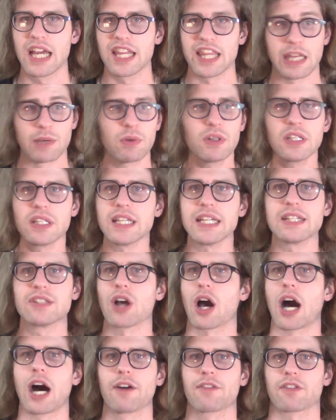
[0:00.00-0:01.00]
They wouldn't need
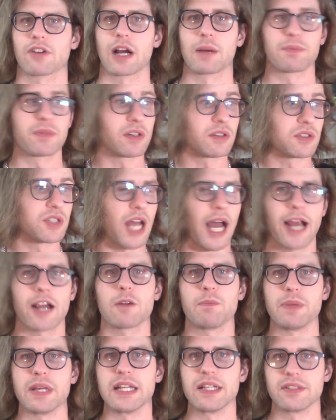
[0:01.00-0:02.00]
to offer up their
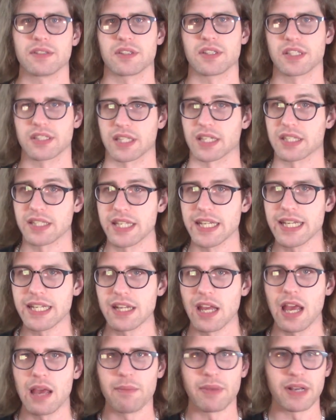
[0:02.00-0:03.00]
entire beings to succeed,